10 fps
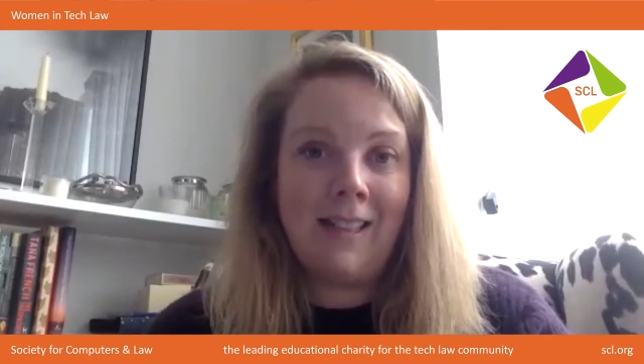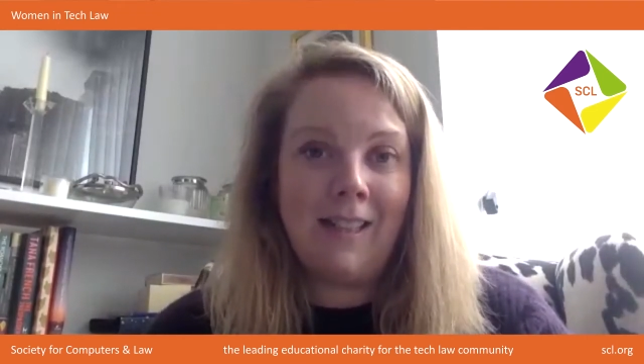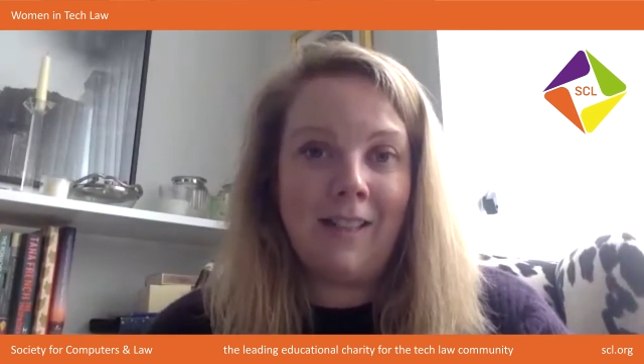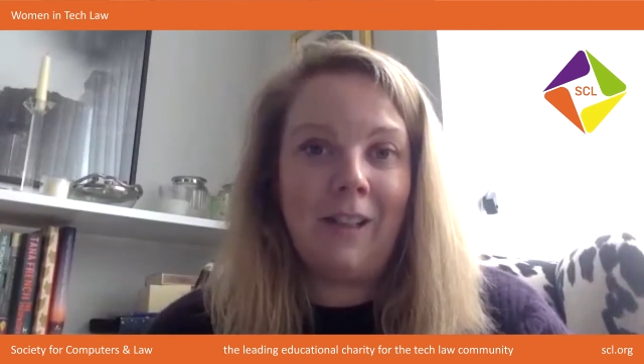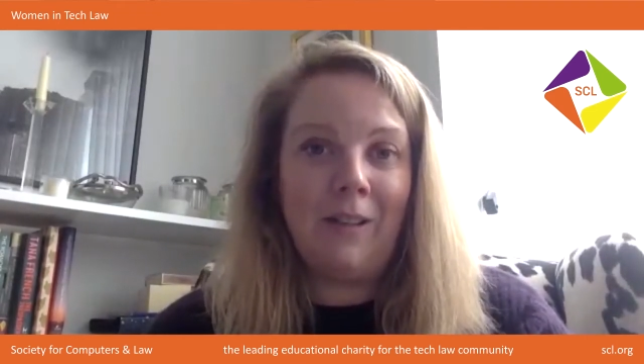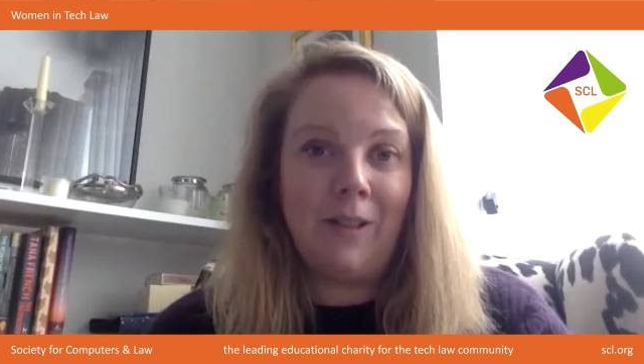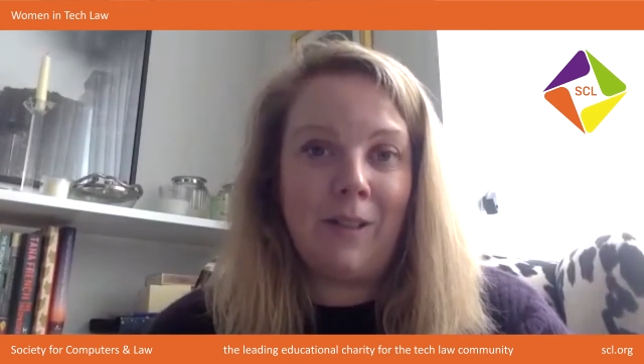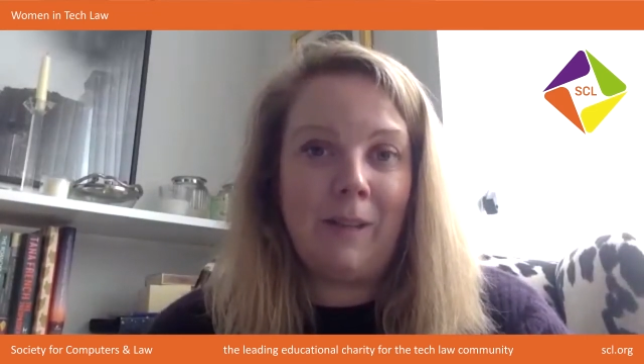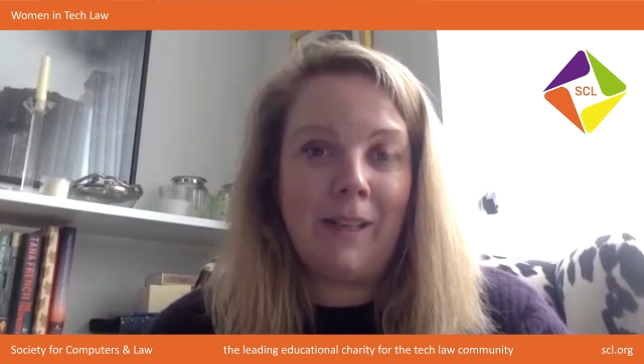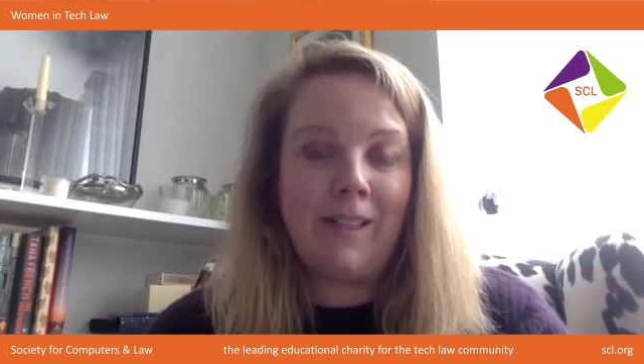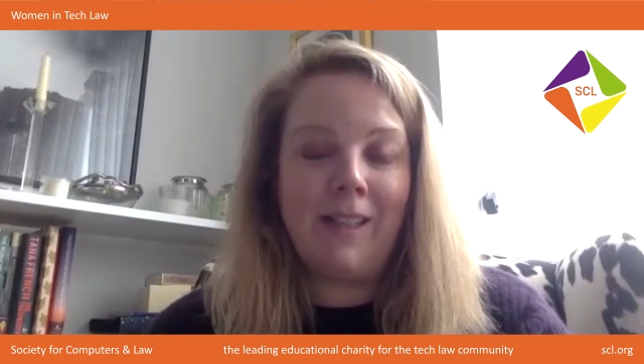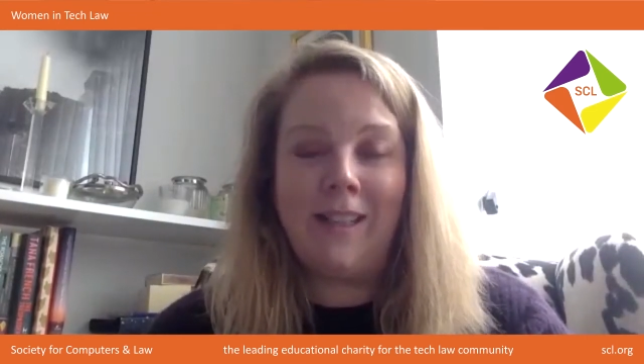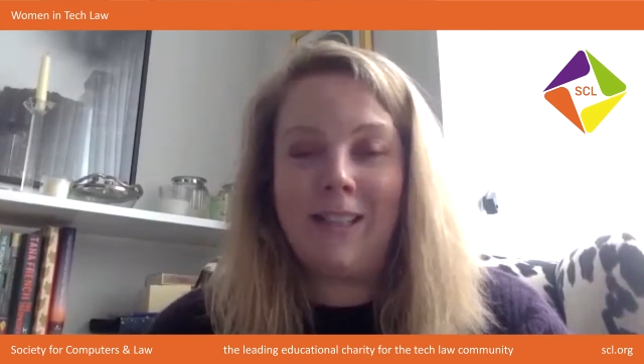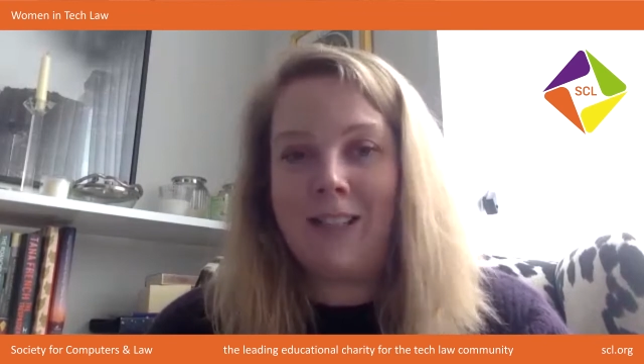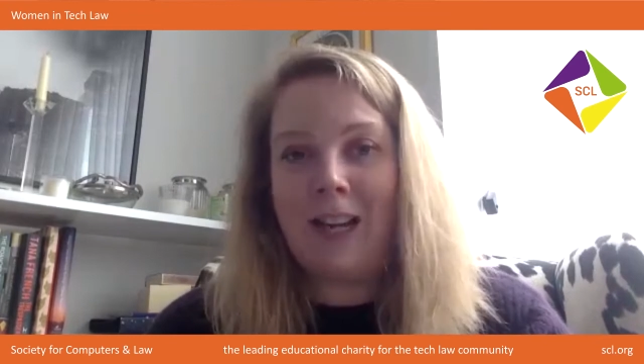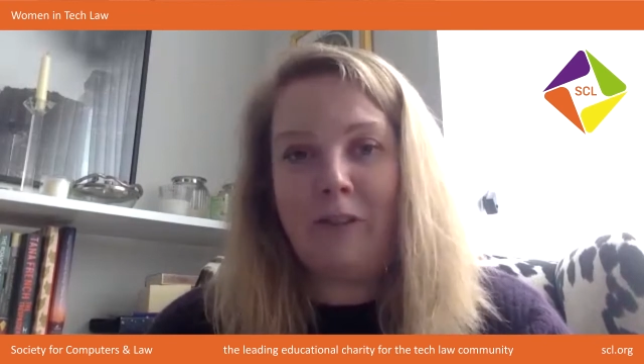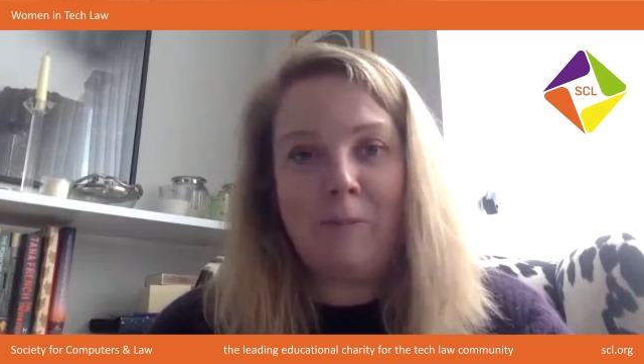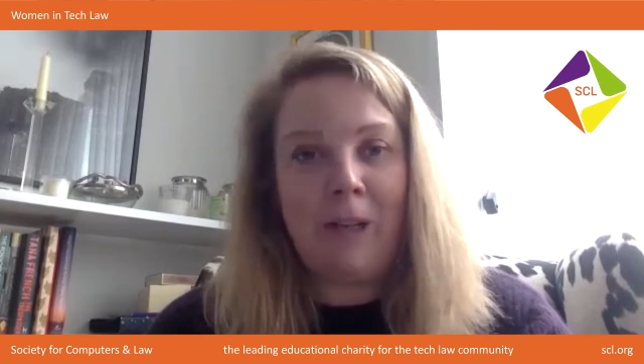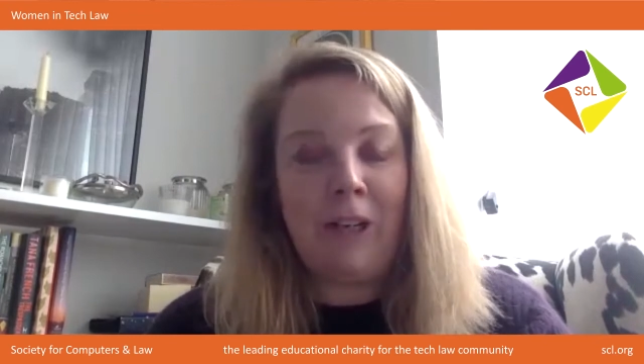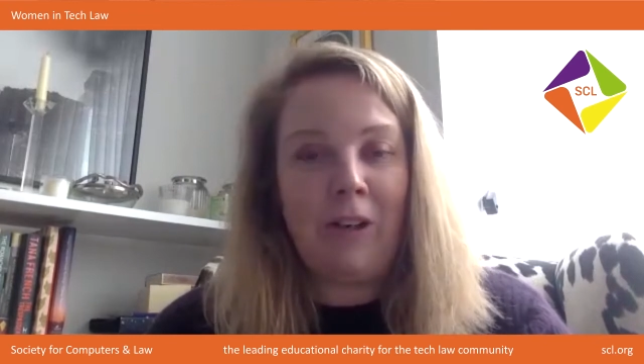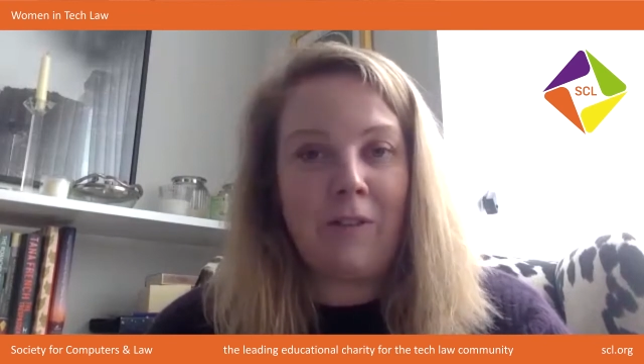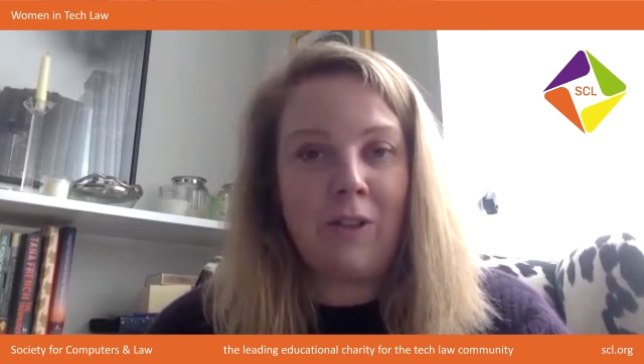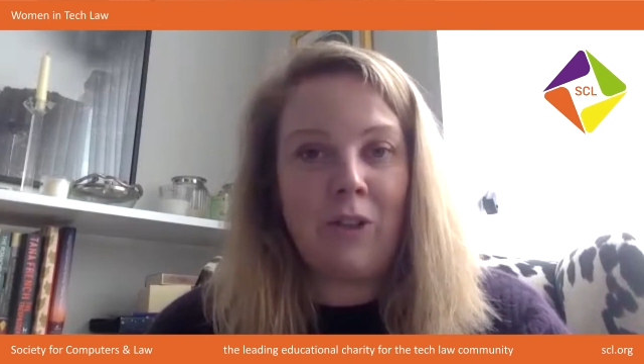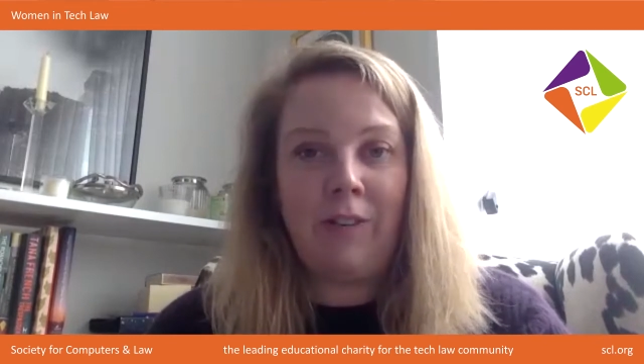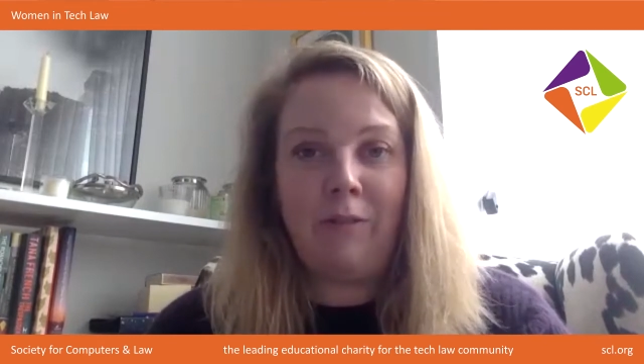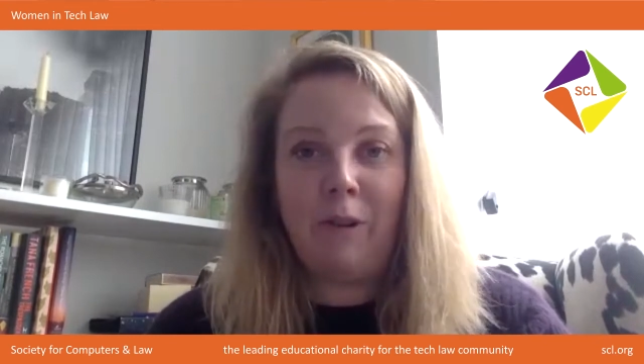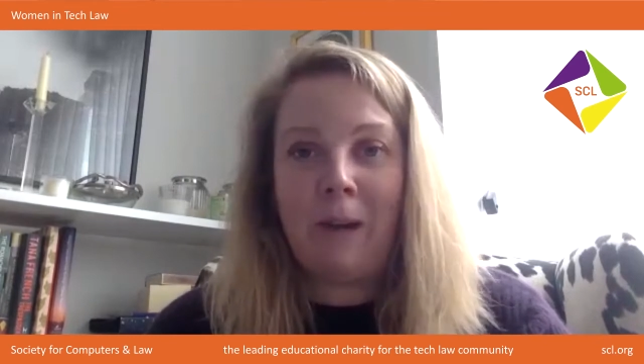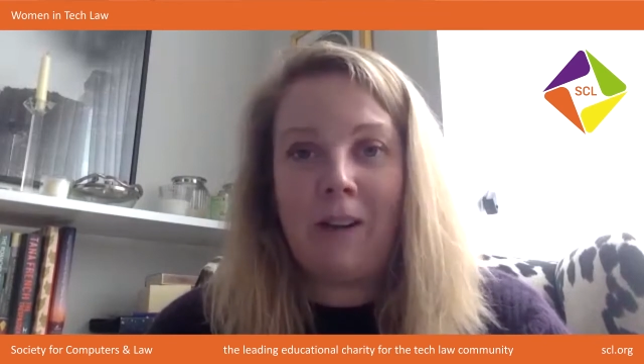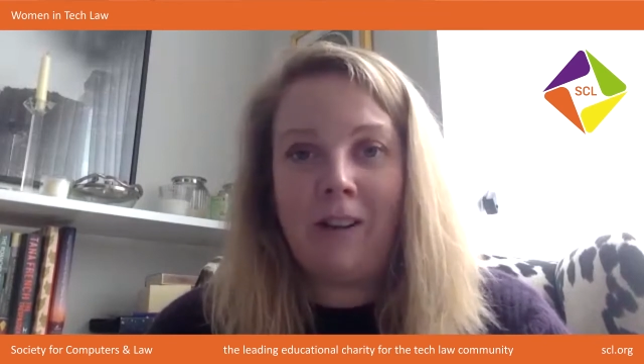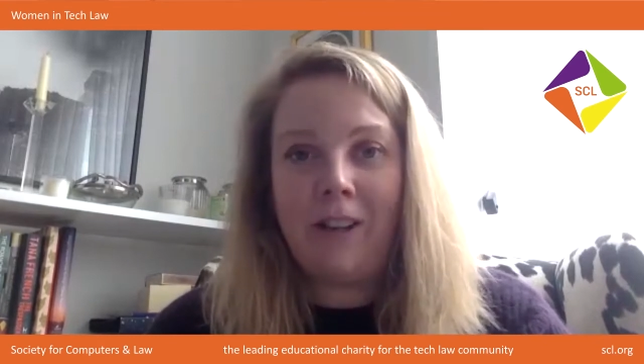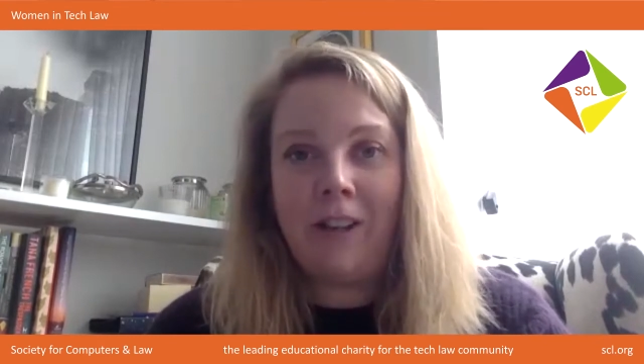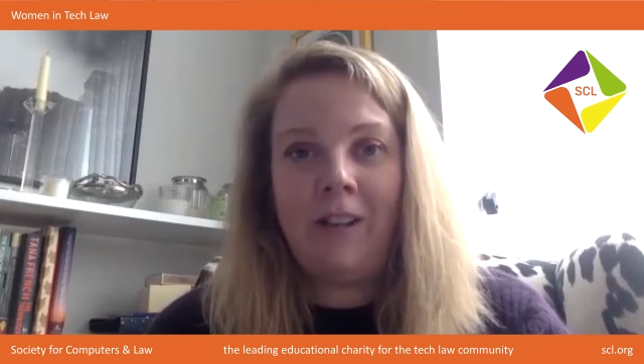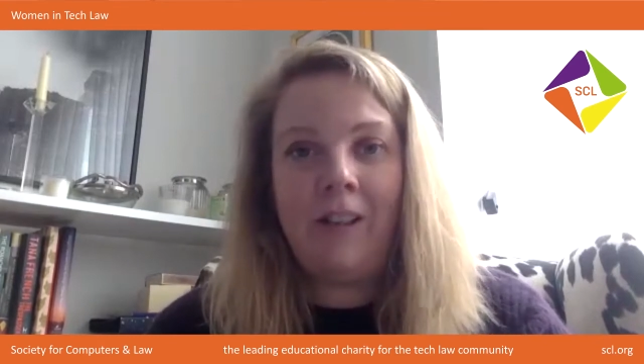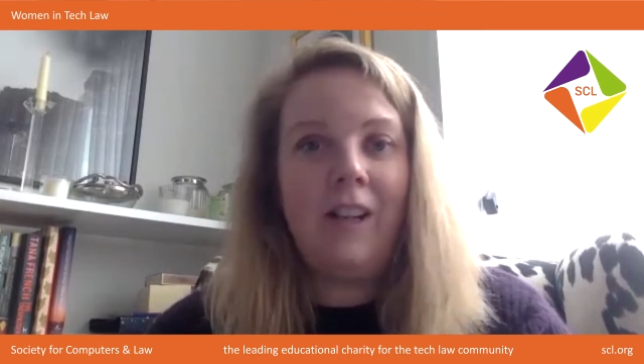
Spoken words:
So go and do some exercise. Doesn't have to mean you have to train for a marathon.